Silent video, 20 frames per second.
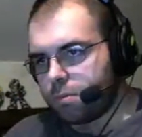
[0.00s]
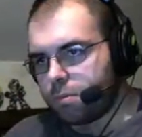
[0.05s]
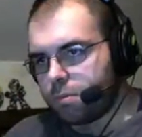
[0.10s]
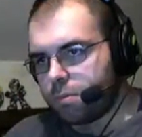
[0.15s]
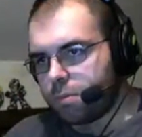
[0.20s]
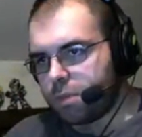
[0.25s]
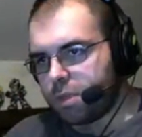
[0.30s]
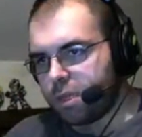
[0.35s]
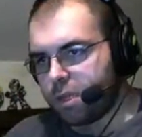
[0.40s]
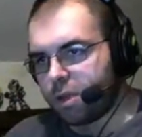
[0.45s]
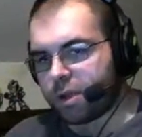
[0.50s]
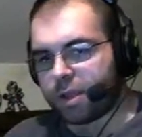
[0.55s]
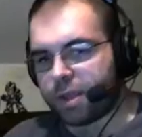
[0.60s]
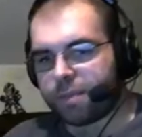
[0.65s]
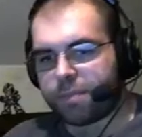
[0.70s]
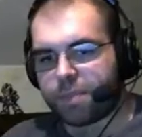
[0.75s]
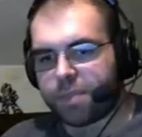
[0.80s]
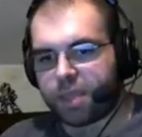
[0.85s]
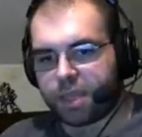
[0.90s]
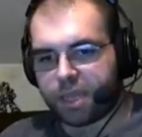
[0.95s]
Okay,
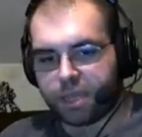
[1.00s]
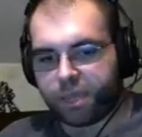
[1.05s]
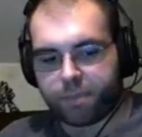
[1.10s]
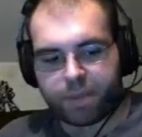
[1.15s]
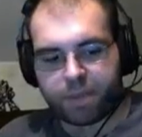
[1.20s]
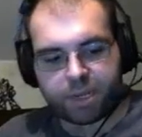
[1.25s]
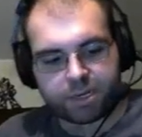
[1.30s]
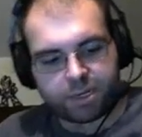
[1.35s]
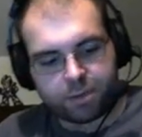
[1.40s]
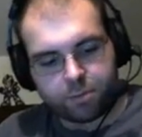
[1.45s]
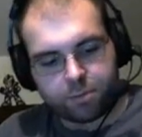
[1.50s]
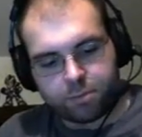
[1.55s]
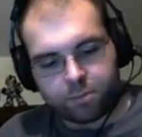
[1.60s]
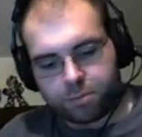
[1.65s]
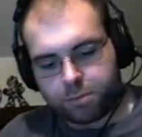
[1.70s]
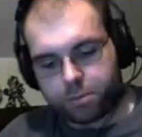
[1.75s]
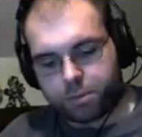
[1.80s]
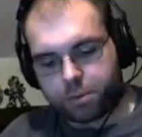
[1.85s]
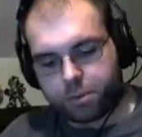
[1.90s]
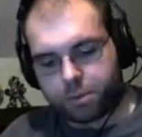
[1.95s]
he came back down.
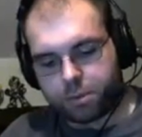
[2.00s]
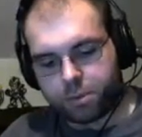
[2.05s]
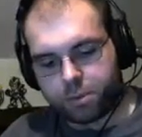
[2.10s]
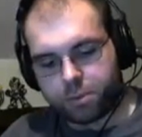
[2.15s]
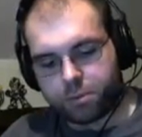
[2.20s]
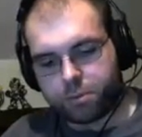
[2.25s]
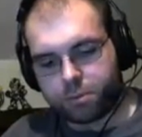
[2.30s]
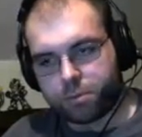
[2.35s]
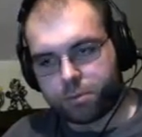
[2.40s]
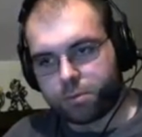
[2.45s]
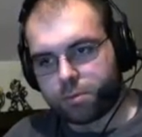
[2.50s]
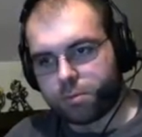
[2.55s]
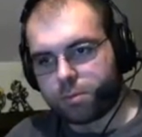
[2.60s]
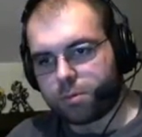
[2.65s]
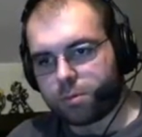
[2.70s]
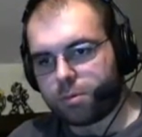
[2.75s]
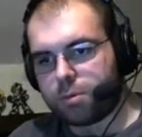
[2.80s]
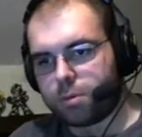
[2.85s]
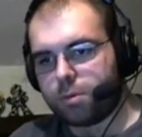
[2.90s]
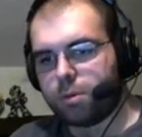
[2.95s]
So,
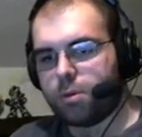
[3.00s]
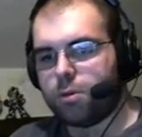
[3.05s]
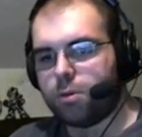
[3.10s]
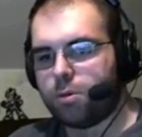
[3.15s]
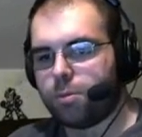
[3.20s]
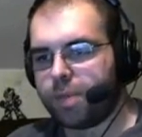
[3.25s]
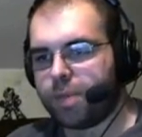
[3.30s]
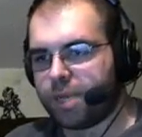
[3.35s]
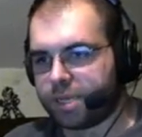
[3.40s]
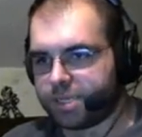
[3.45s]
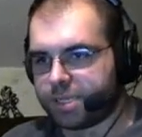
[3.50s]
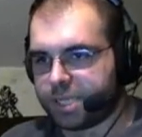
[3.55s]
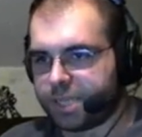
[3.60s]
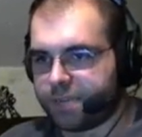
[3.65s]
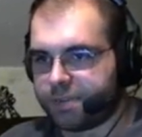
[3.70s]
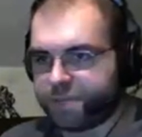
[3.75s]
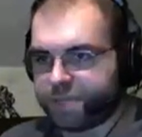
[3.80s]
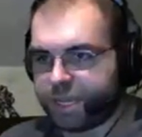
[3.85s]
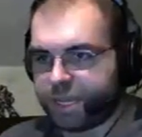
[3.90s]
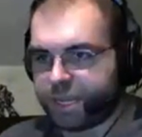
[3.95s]
make a save
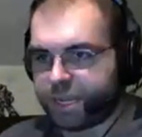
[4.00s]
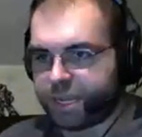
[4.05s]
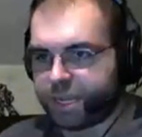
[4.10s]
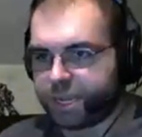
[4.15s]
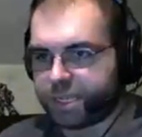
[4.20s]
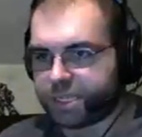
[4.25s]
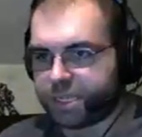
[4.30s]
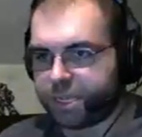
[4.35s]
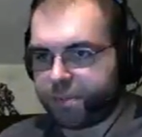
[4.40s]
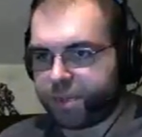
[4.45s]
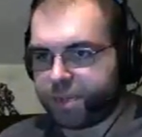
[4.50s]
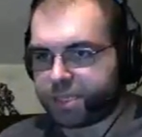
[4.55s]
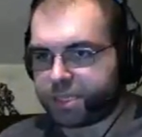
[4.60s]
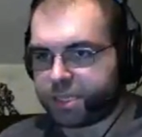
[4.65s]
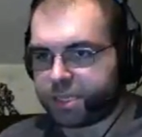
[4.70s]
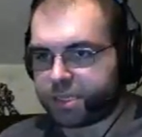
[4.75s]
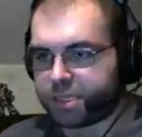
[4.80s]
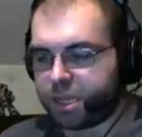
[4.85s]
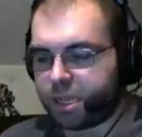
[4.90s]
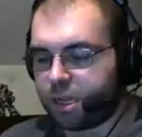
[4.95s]
state in case I mess this
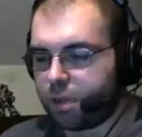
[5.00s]
up.